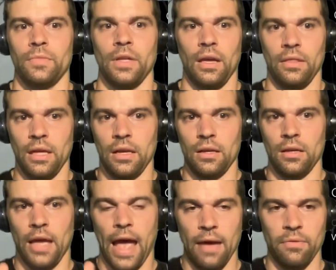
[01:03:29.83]
and then
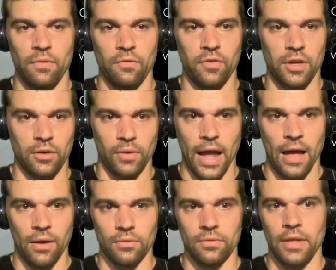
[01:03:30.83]
have them figure
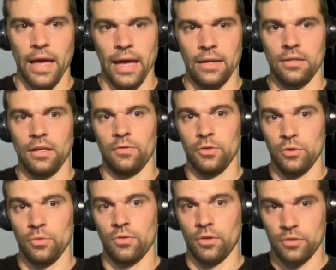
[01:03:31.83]
out that if you
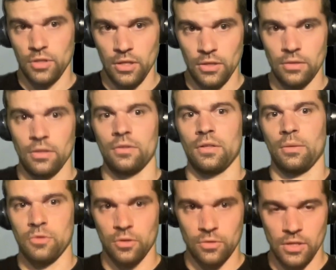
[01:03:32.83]
do 13
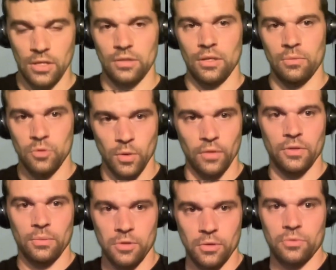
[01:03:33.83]
times 13 times 12
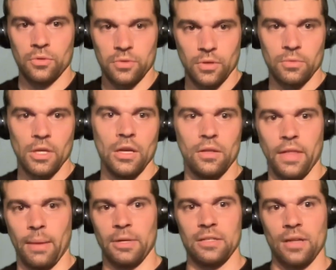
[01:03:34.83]
times 12, 12, 12
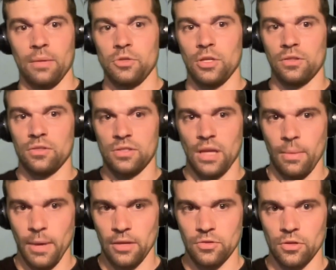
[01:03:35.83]
that many times you get the same
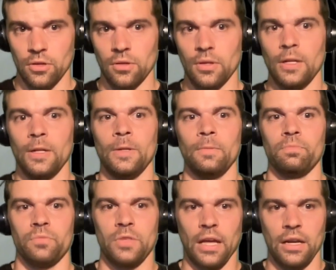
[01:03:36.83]
answer
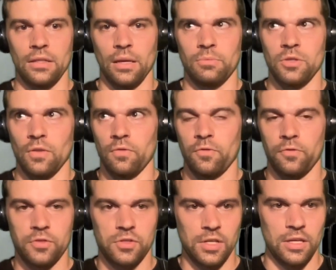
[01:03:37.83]
getting them to
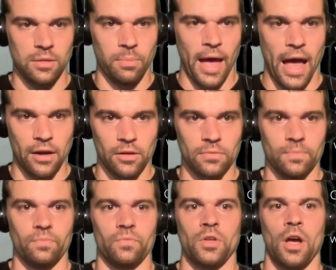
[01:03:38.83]
see the pattern
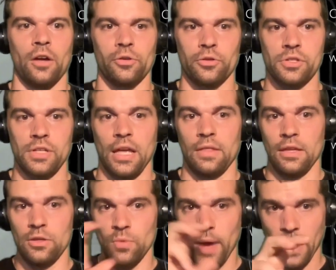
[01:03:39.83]
to understand that
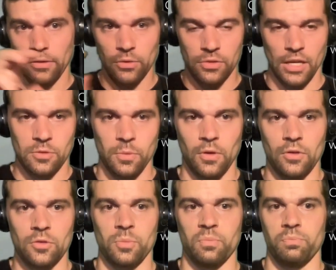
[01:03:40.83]
you add those
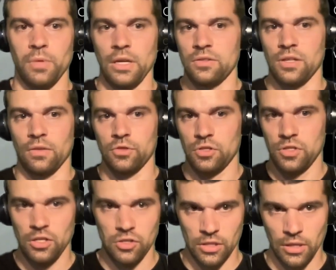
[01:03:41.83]
exponents instead of just
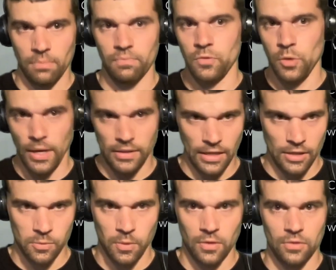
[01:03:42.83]
teaching them you add the
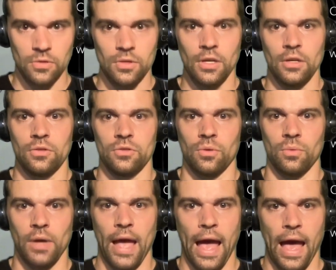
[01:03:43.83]
exponents so
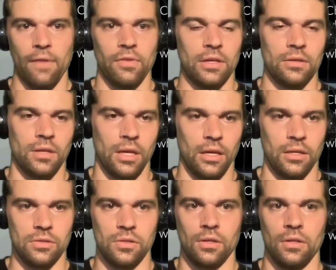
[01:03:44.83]
having
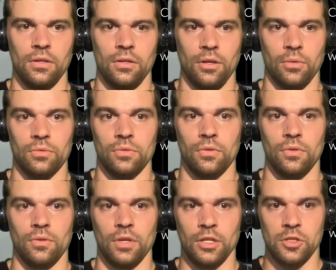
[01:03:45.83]
kids you know
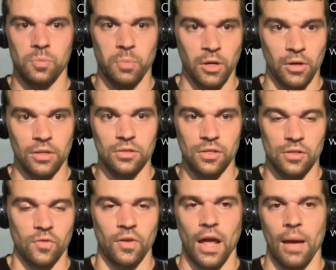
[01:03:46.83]
experience these
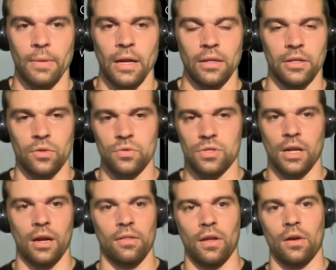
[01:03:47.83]
phenomena like you said
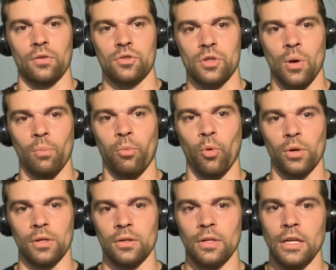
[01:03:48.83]
i think are so
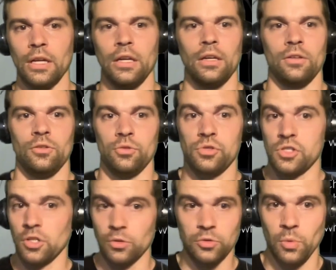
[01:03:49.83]
important you
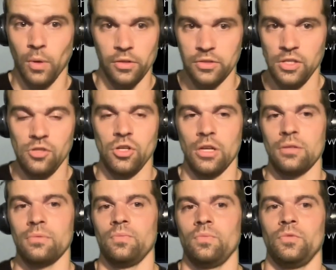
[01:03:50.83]
still do all the teaching
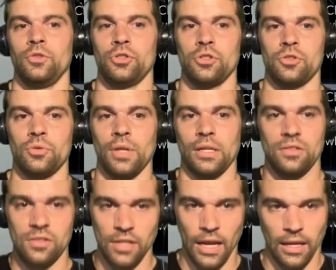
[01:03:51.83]
you just do that
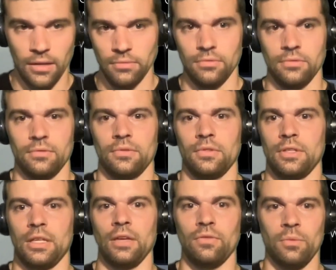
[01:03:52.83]
second
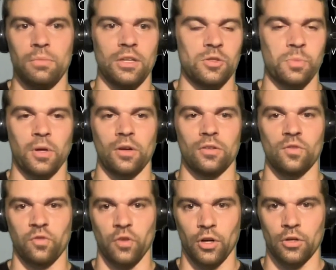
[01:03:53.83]
give them the experience
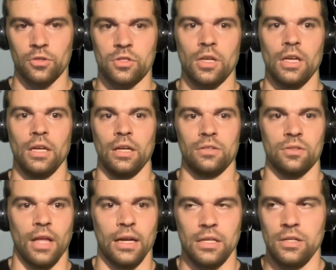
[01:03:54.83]
first it's a
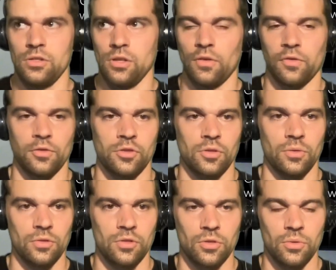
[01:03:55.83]
lot easier for
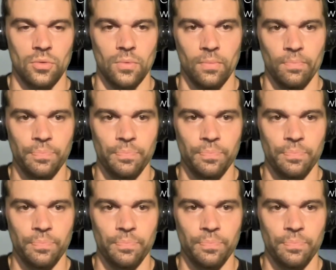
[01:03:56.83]
students to